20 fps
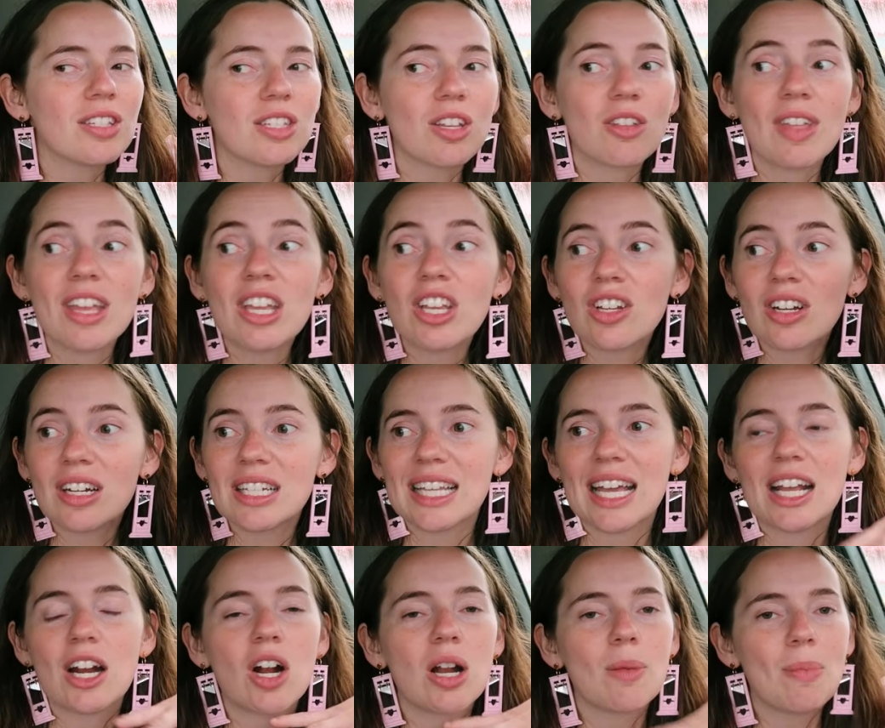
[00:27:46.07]
so thank goodness
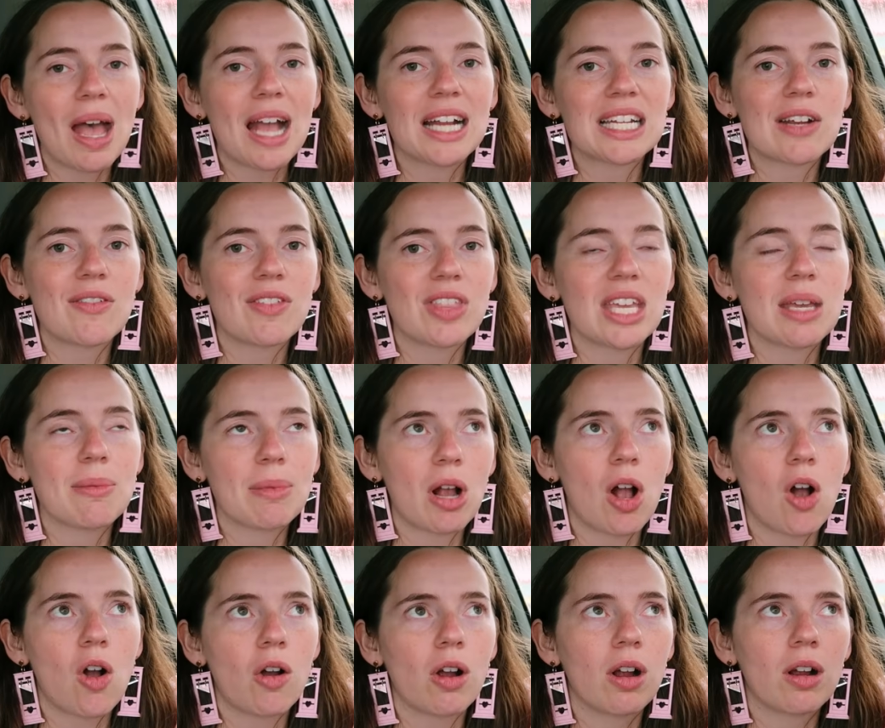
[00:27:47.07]
I'd already packed everything in my
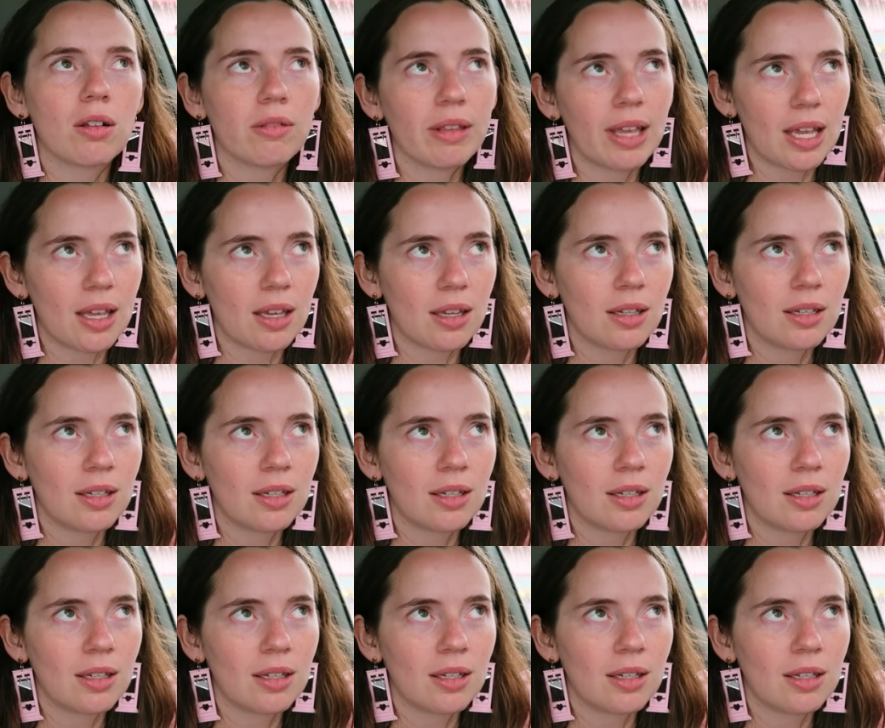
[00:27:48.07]
car like